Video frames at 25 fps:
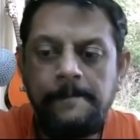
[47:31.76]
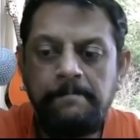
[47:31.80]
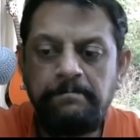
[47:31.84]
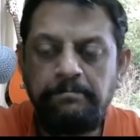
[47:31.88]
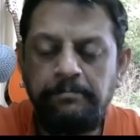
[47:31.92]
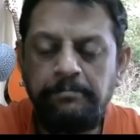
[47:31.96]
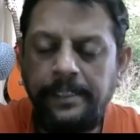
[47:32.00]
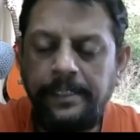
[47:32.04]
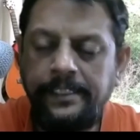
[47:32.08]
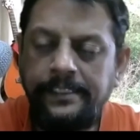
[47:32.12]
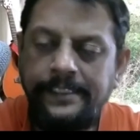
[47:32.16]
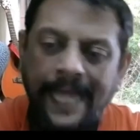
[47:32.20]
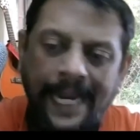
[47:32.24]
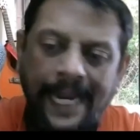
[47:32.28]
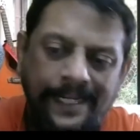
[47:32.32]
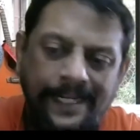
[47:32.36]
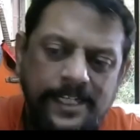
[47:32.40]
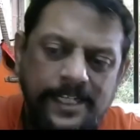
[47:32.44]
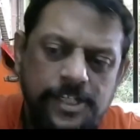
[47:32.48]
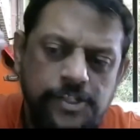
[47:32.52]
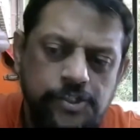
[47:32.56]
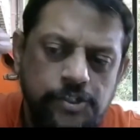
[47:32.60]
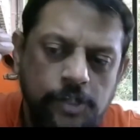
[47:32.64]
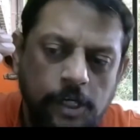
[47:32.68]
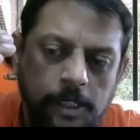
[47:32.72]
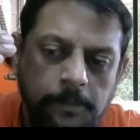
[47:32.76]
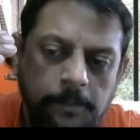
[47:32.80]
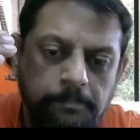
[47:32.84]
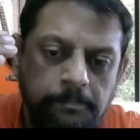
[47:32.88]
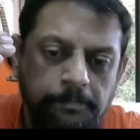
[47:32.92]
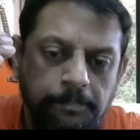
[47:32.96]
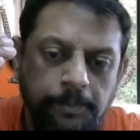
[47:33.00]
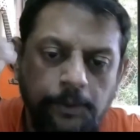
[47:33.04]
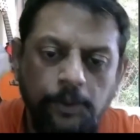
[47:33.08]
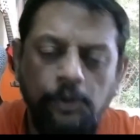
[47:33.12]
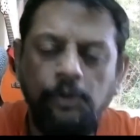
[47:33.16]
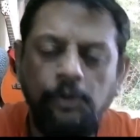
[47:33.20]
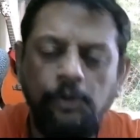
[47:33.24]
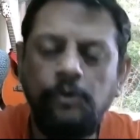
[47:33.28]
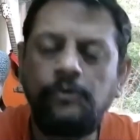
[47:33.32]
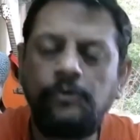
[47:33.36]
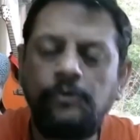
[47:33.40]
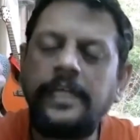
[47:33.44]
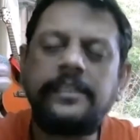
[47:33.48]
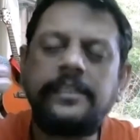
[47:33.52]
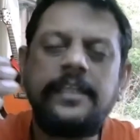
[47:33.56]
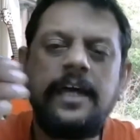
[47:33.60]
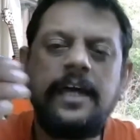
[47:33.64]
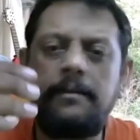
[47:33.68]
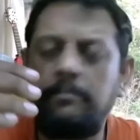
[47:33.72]
but that does not prove
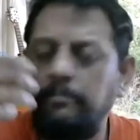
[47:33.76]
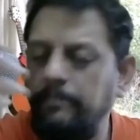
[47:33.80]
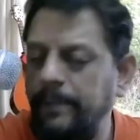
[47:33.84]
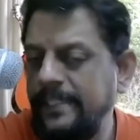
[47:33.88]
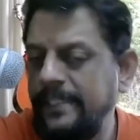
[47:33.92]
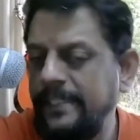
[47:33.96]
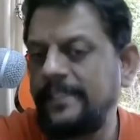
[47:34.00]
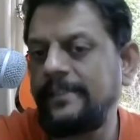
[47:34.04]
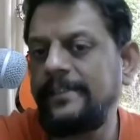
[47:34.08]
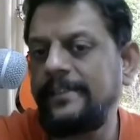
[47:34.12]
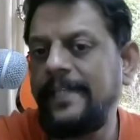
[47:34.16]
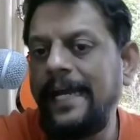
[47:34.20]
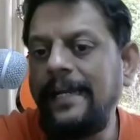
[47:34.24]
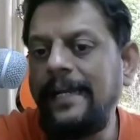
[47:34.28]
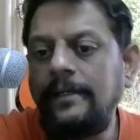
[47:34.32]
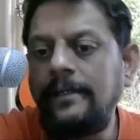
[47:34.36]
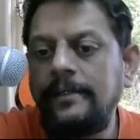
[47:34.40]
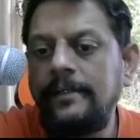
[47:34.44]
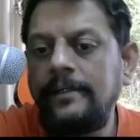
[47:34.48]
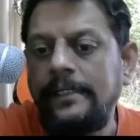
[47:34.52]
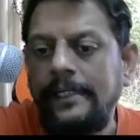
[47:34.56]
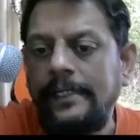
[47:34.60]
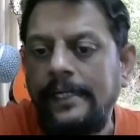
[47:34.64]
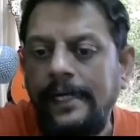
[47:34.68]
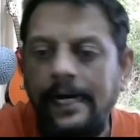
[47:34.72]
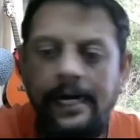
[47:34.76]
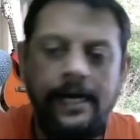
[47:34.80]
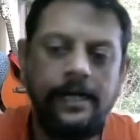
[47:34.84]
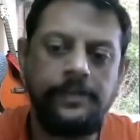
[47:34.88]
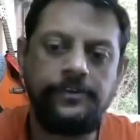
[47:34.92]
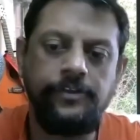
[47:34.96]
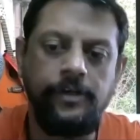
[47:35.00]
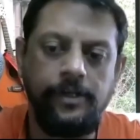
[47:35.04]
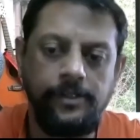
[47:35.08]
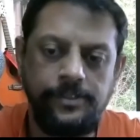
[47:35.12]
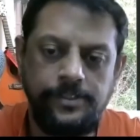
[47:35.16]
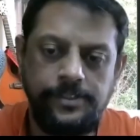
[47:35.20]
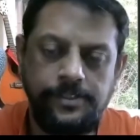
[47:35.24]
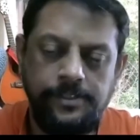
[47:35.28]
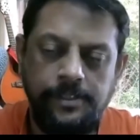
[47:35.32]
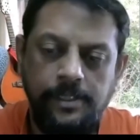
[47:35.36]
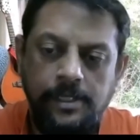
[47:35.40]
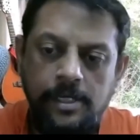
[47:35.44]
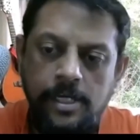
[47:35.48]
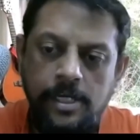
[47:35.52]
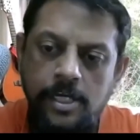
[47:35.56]
that they are better than others.